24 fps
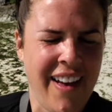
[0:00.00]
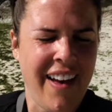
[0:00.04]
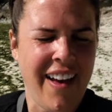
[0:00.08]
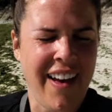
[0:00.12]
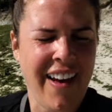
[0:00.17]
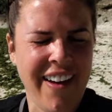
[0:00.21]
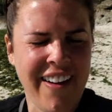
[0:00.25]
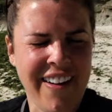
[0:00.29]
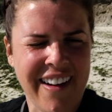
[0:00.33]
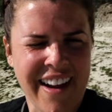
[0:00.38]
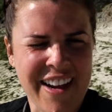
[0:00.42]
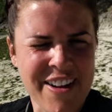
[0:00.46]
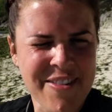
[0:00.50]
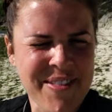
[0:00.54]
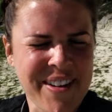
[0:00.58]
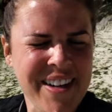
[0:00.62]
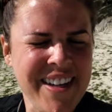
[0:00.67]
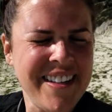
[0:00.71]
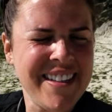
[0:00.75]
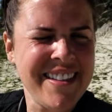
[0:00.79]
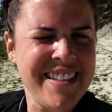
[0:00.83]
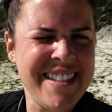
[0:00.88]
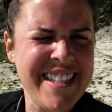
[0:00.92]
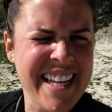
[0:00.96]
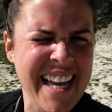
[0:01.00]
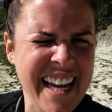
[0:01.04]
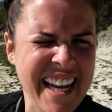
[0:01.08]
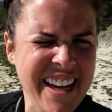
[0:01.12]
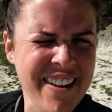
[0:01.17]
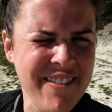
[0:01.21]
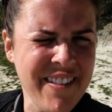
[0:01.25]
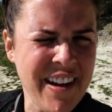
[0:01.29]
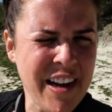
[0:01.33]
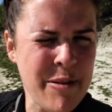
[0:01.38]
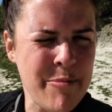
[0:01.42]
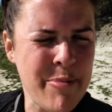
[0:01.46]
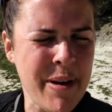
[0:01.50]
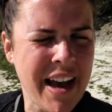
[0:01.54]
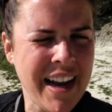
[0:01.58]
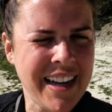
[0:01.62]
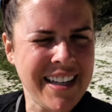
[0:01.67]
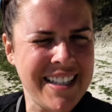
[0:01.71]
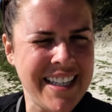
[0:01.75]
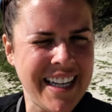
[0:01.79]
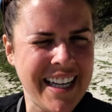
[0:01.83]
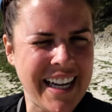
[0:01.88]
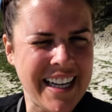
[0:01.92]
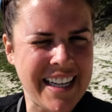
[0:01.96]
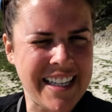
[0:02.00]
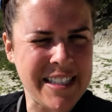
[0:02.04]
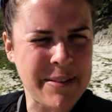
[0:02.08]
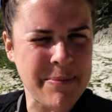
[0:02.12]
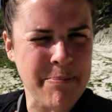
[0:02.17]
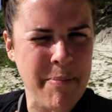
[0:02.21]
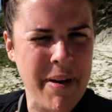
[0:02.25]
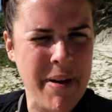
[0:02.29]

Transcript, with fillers: All right, well, Dagan ran back to get his